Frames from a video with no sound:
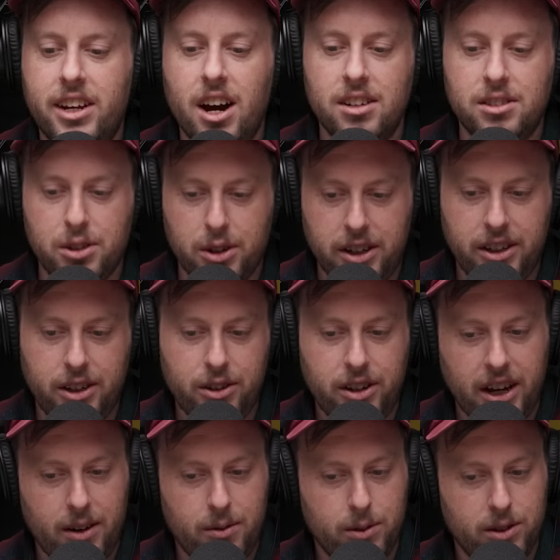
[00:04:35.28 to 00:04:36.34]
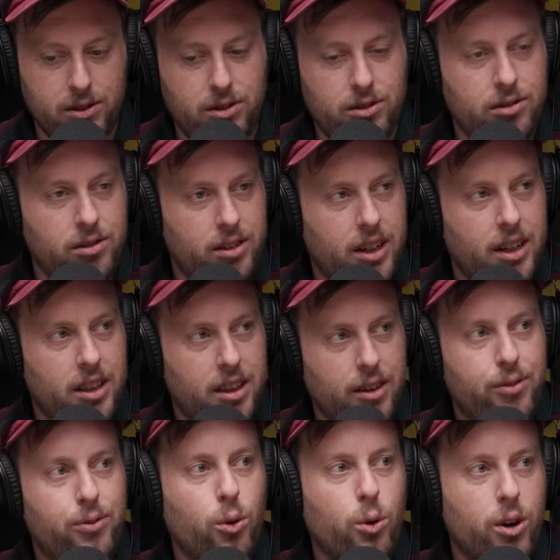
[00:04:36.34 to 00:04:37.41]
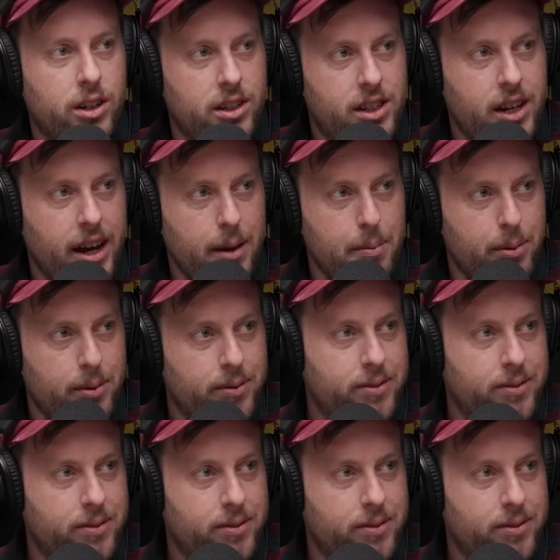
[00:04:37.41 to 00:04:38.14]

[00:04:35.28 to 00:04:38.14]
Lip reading: contouring you did was the Ford type.